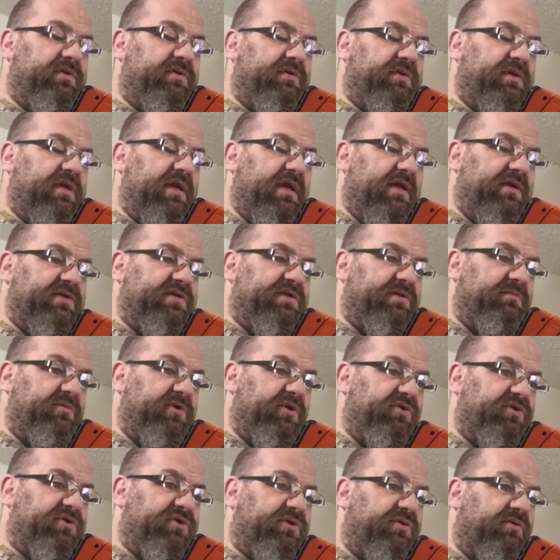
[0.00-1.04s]
get some new
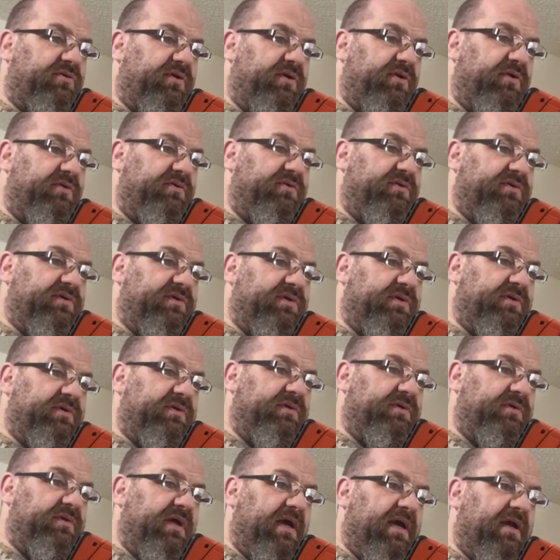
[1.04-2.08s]
screws.
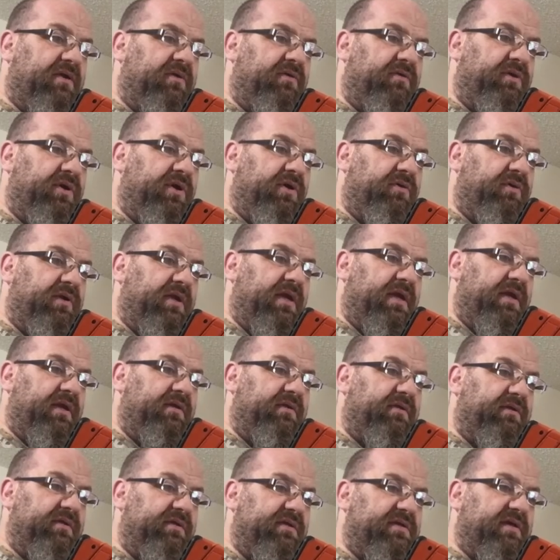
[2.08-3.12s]
I don't know yet
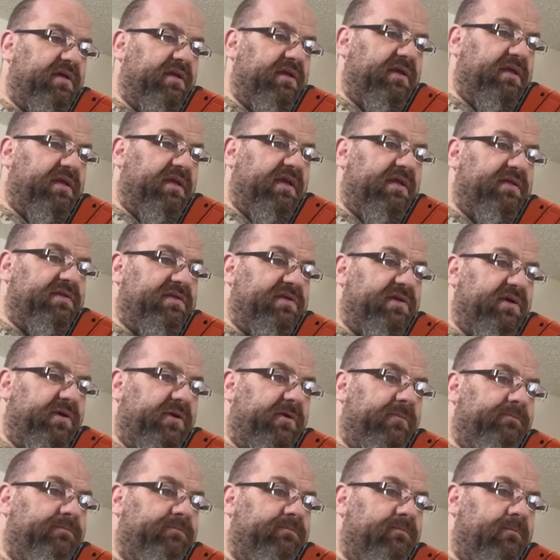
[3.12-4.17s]
until it gets here.
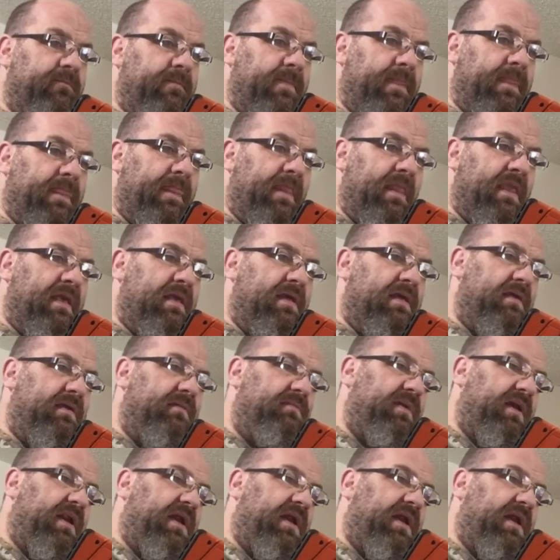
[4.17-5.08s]
But